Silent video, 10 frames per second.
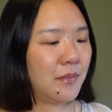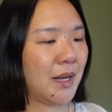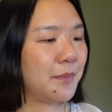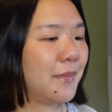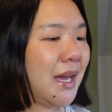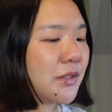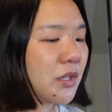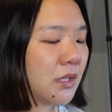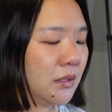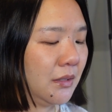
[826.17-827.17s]
My
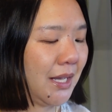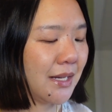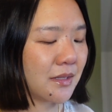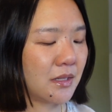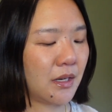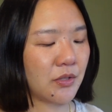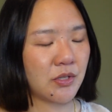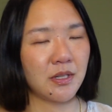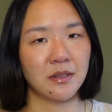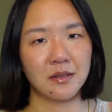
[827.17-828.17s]
magic last
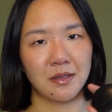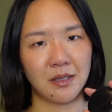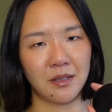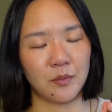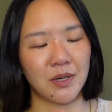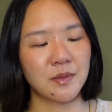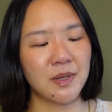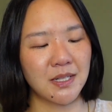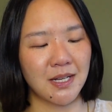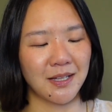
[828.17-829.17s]
touch is the
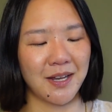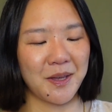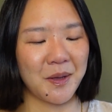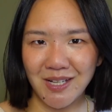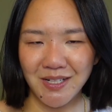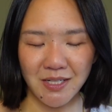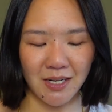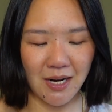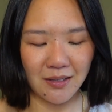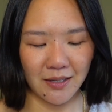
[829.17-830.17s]
Westman Atelier Tinted
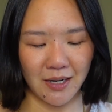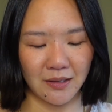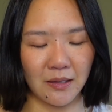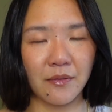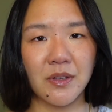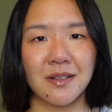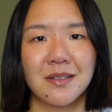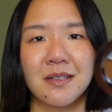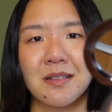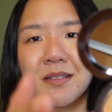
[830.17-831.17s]
Highlight. I love this. This